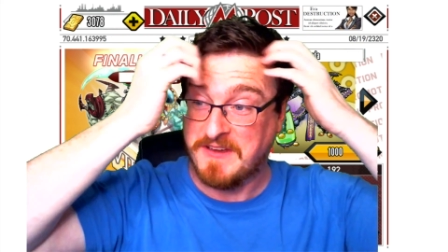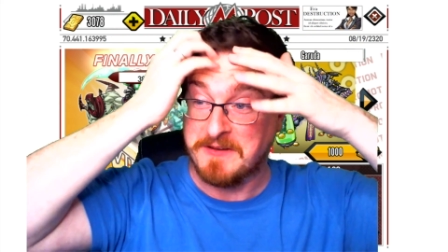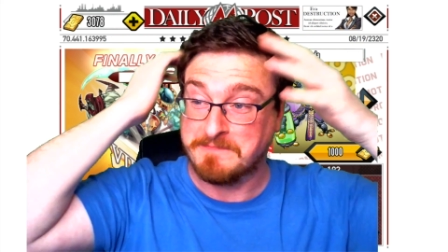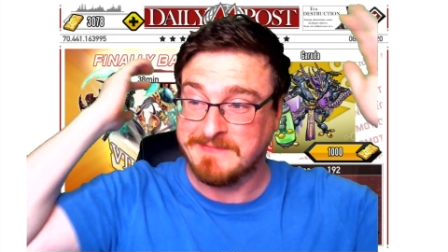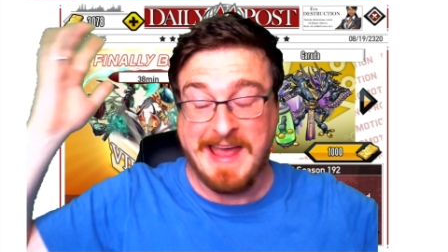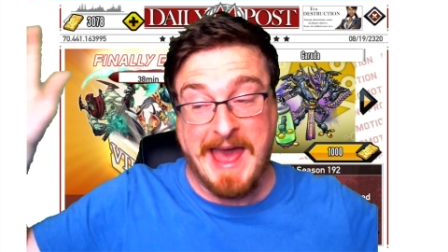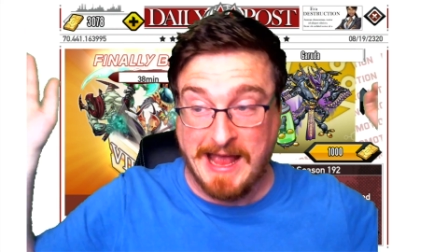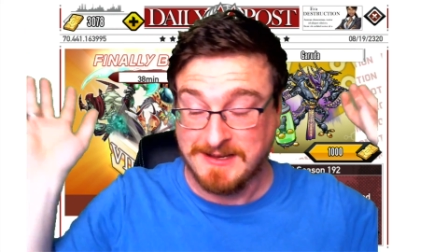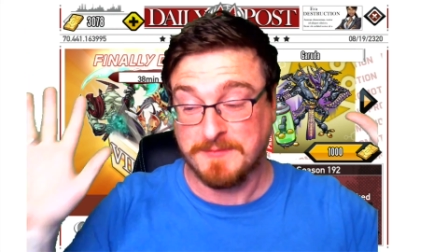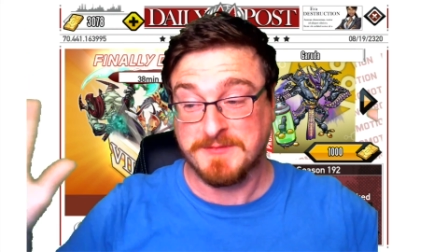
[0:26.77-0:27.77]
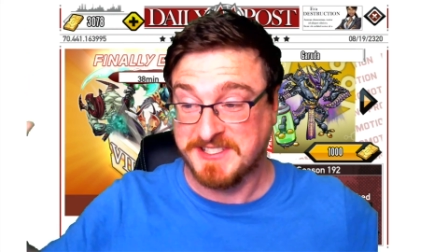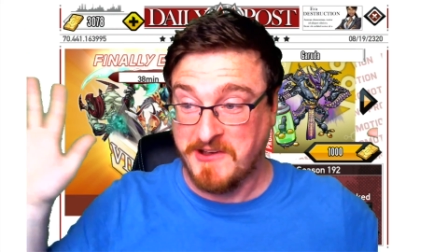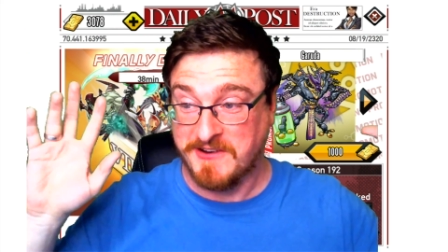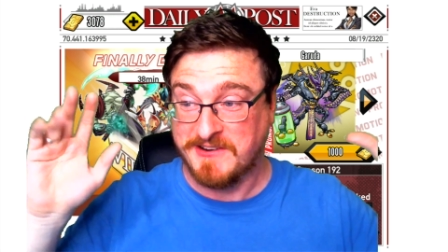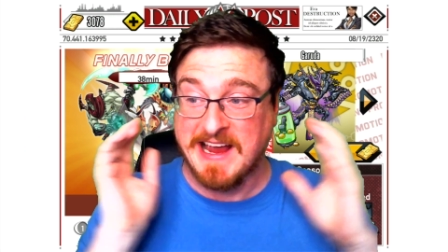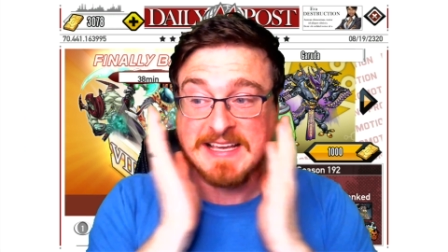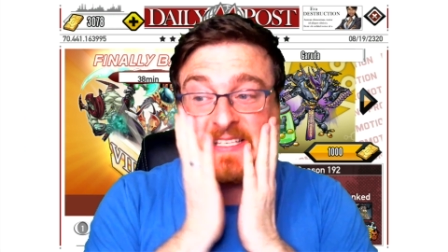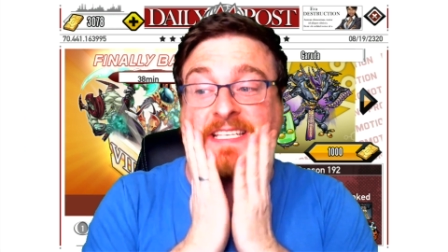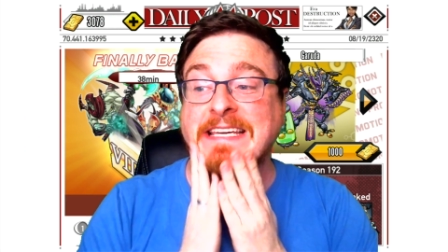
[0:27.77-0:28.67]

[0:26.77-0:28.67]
and yeah, I'm just going crazy.